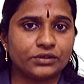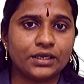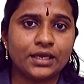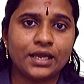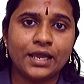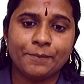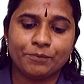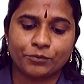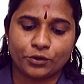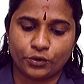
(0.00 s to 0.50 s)
the
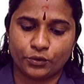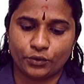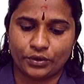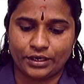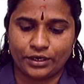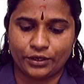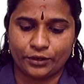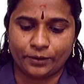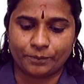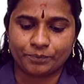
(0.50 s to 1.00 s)

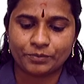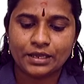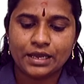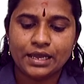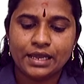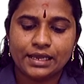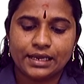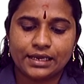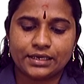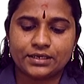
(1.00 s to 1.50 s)
UN.
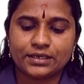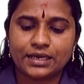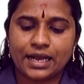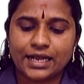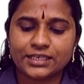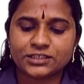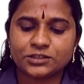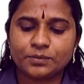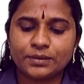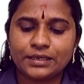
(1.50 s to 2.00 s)
It
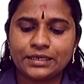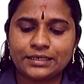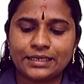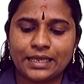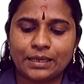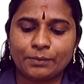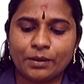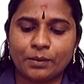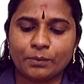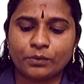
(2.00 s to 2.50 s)
has been
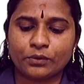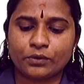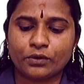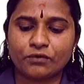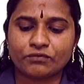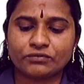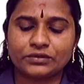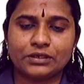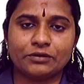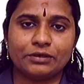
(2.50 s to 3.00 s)
a member
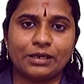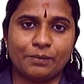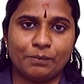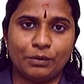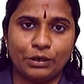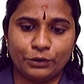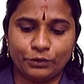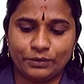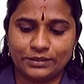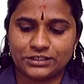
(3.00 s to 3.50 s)
of the
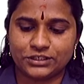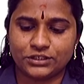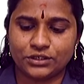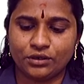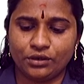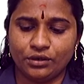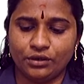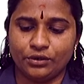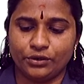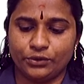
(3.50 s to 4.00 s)

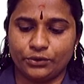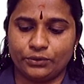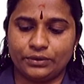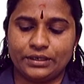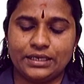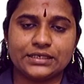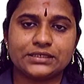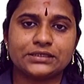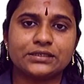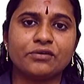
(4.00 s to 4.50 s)
WHO,
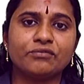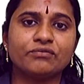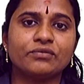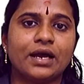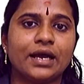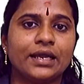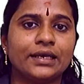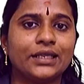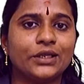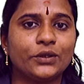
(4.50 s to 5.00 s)
UNICEF
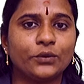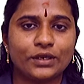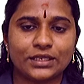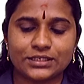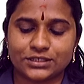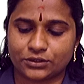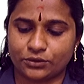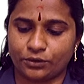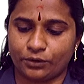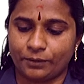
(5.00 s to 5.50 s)
and
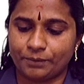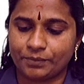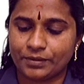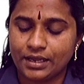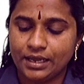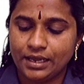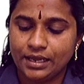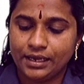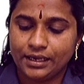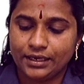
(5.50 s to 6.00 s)
UNESCO.
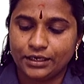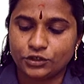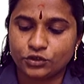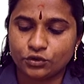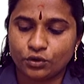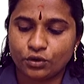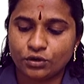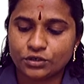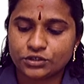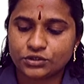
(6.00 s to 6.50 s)

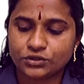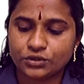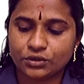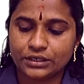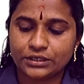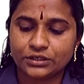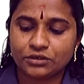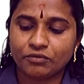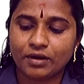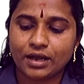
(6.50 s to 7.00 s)
It, also,
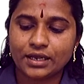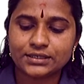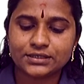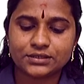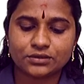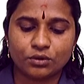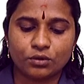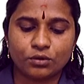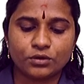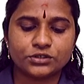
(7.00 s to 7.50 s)
it
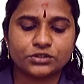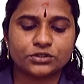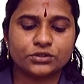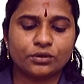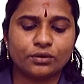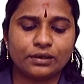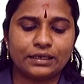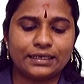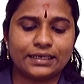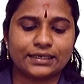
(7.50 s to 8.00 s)
was
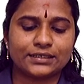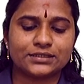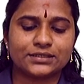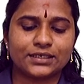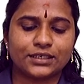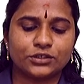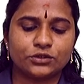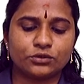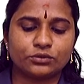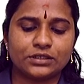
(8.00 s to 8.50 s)
also
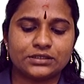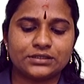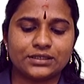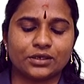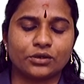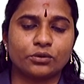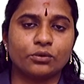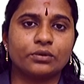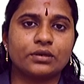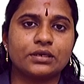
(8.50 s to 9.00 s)
elected to the
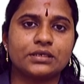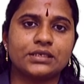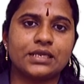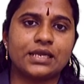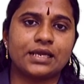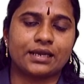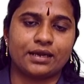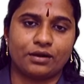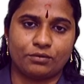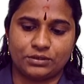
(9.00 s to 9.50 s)

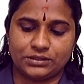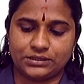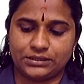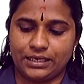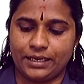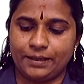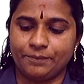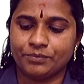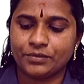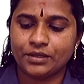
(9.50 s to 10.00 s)
Security
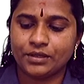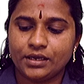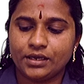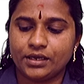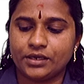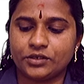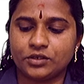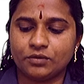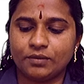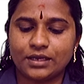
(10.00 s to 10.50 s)
Council.
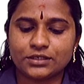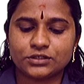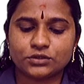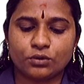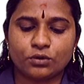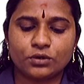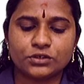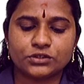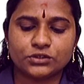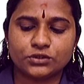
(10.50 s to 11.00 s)
It was
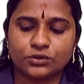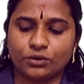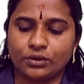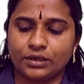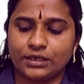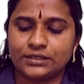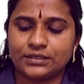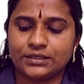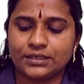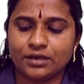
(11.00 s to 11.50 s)

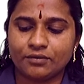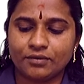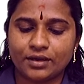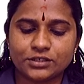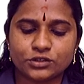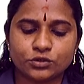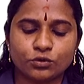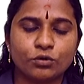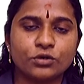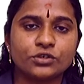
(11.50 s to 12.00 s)
also, India
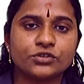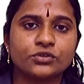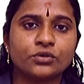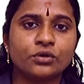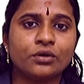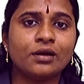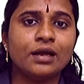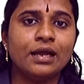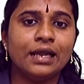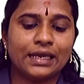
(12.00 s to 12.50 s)
was
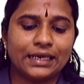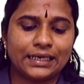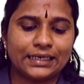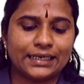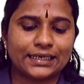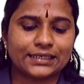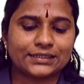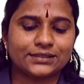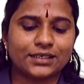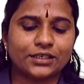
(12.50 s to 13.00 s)
also
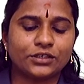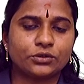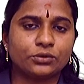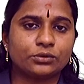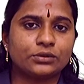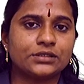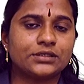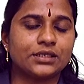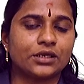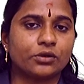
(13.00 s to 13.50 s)
elected
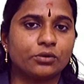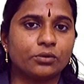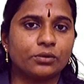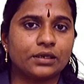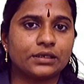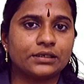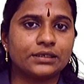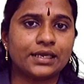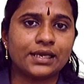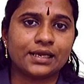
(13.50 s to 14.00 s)
to the
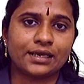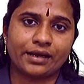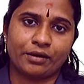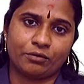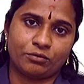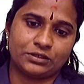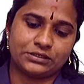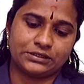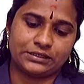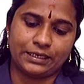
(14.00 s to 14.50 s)
Security
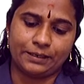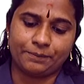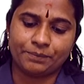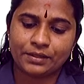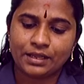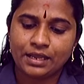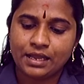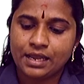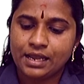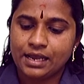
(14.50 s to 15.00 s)
Council.
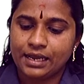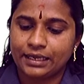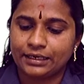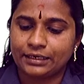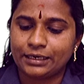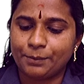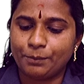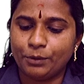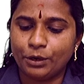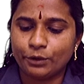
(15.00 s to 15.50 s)

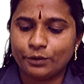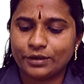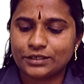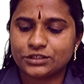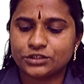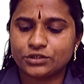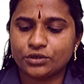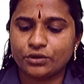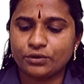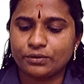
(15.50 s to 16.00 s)
And
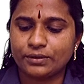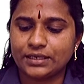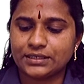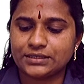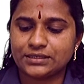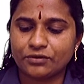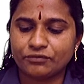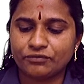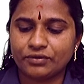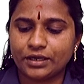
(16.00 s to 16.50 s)
WHO,
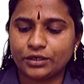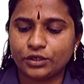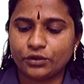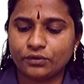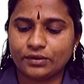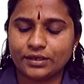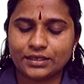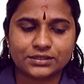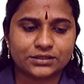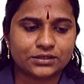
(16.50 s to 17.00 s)
UNICEF and
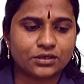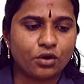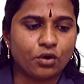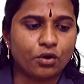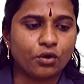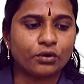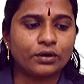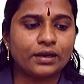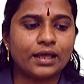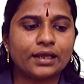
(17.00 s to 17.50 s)
UNESCO
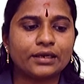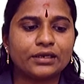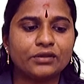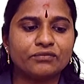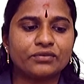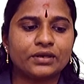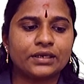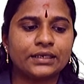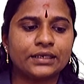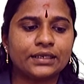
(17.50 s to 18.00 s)
all are
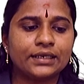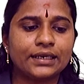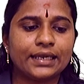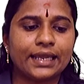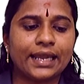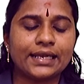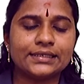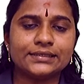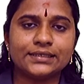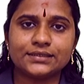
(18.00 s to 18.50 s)
different
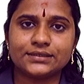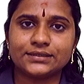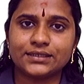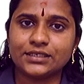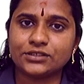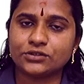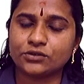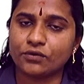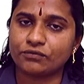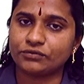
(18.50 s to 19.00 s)

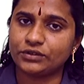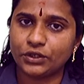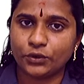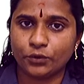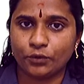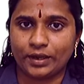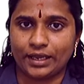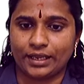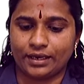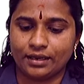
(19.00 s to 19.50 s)
agencies of the
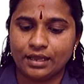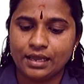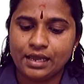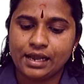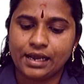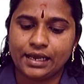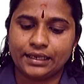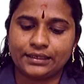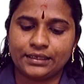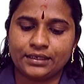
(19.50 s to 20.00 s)
UN.
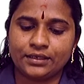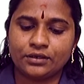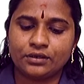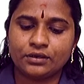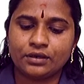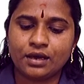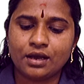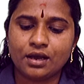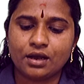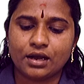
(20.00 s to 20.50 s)
And
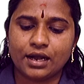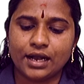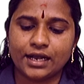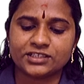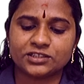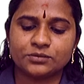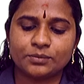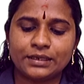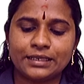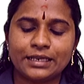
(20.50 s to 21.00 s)
India
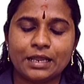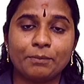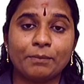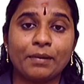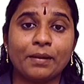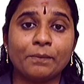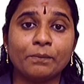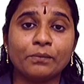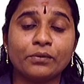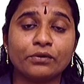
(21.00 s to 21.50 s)
has been a
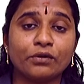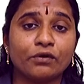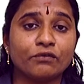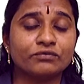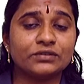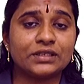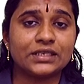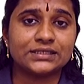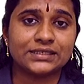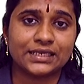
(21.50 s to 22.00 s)
member
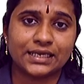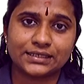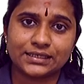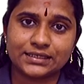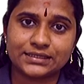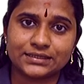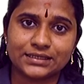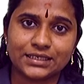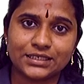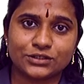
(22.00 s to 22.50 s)
of these
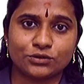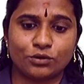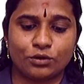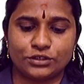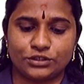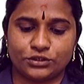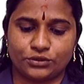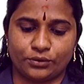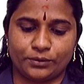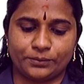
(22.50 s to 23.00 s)
agencies
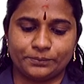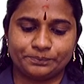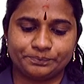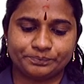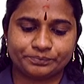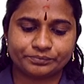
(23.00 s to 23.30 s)
also.